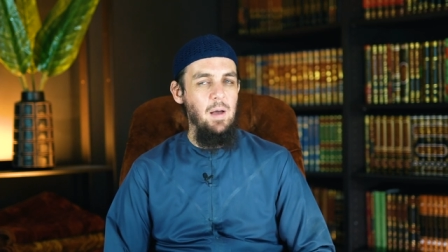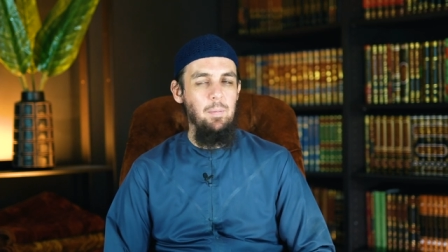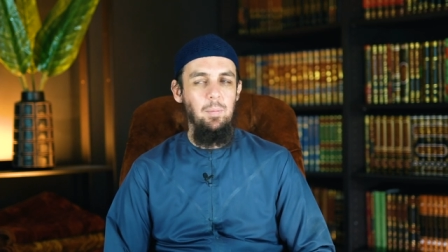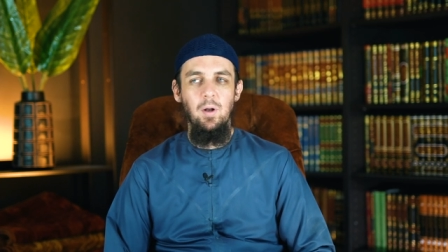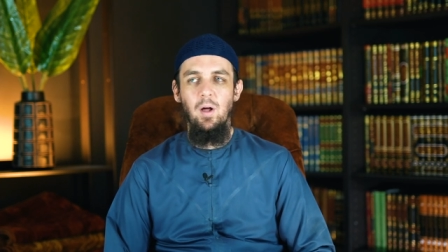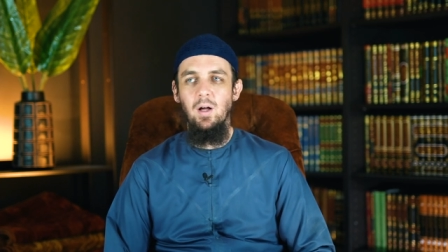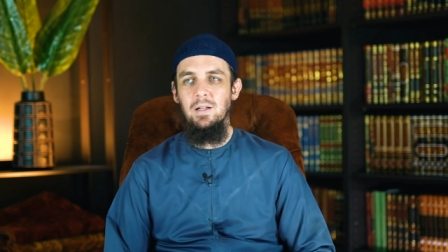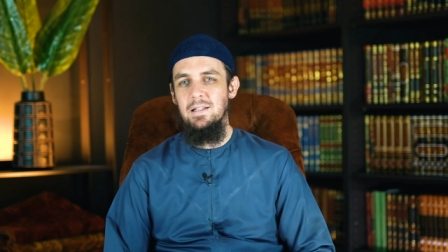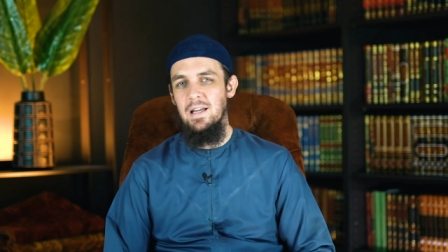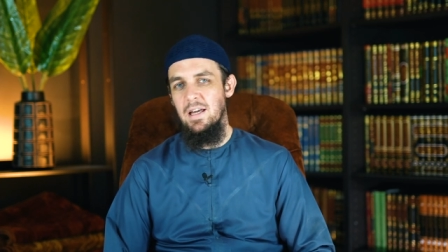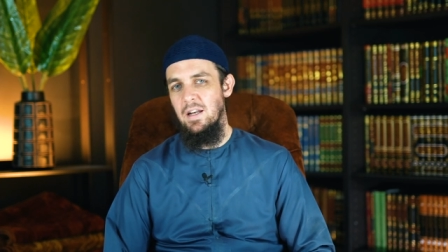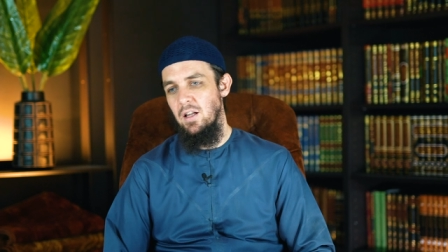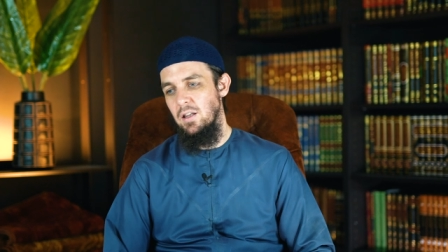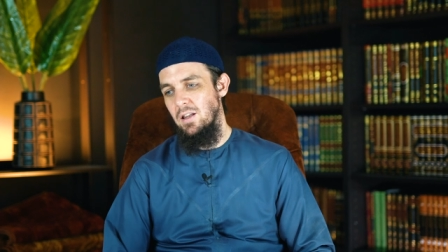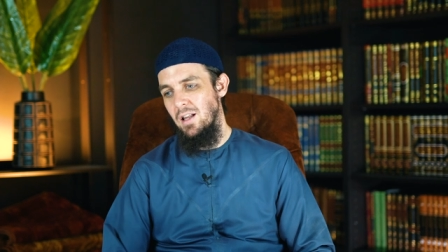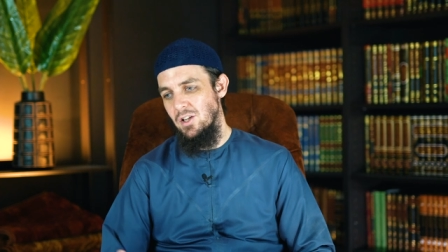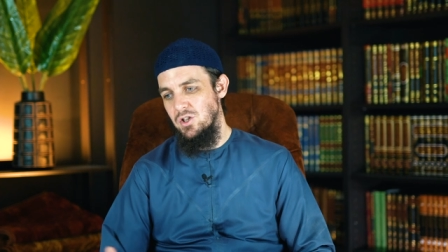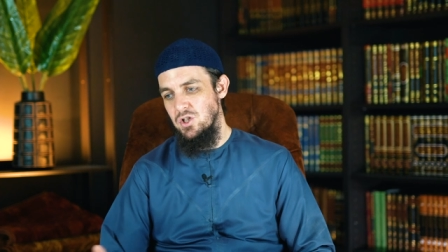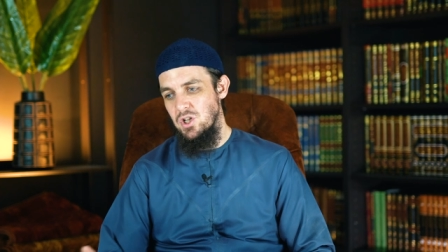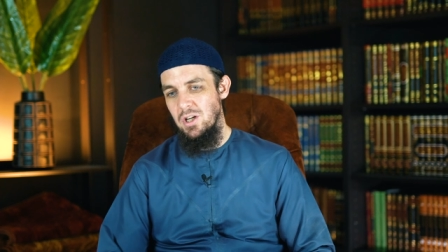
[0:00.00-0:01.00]
plot and
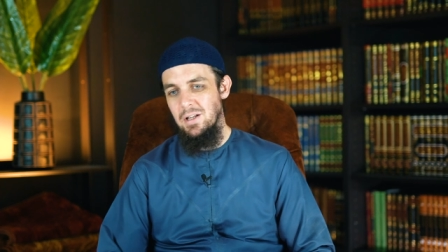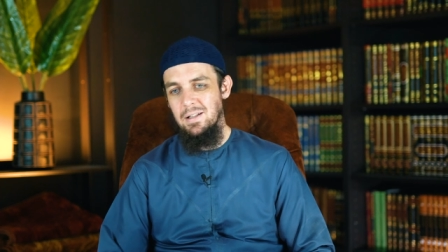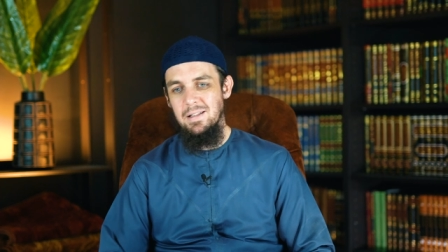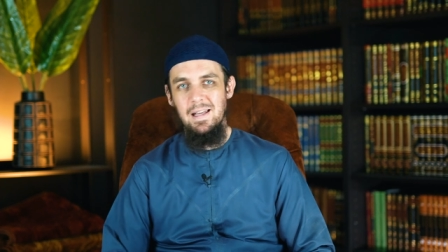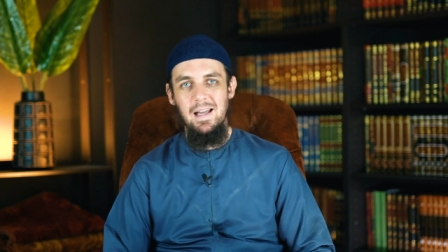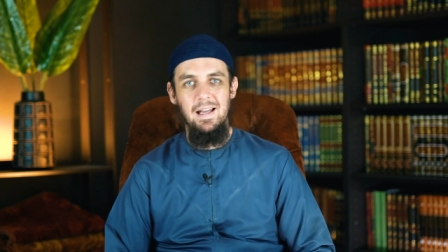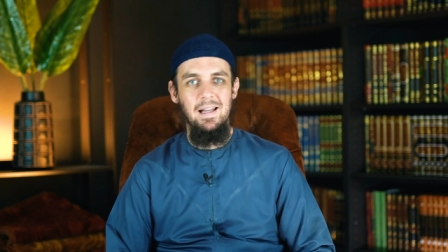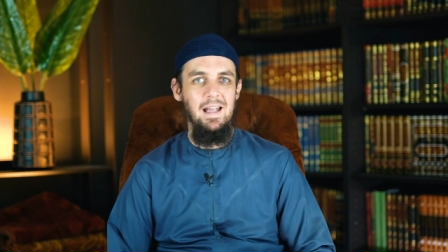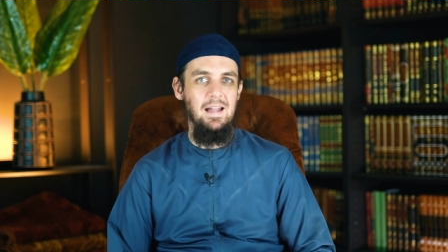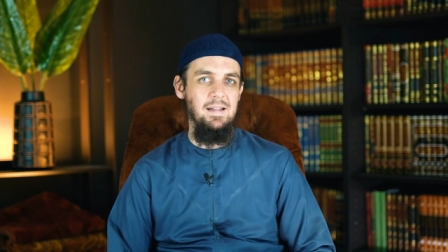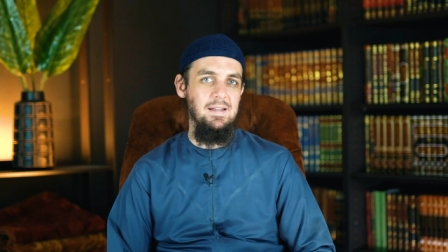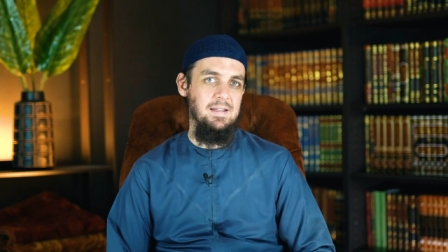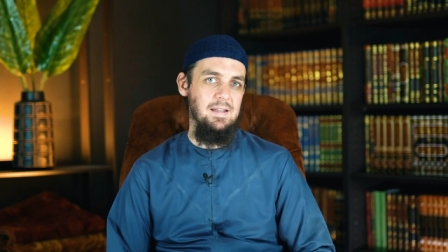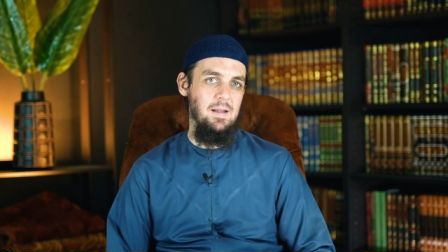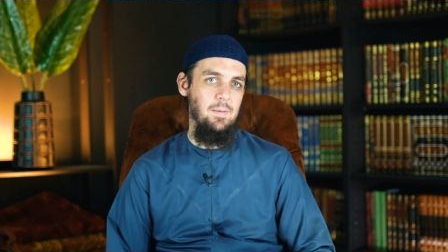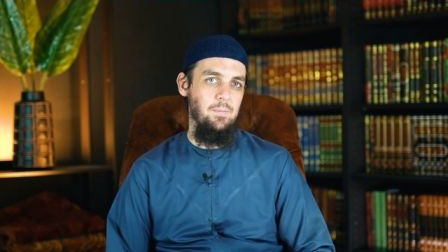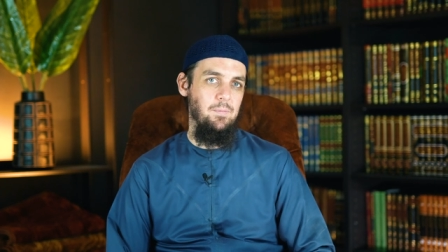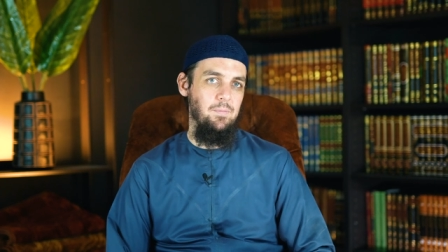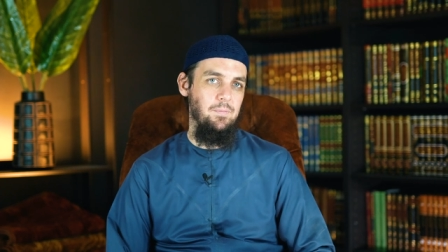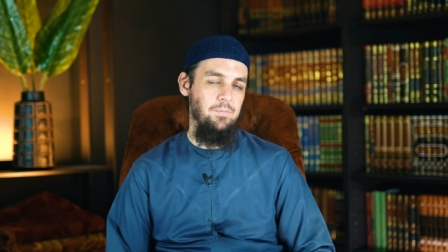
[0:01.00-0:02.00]
Allah turned it against them.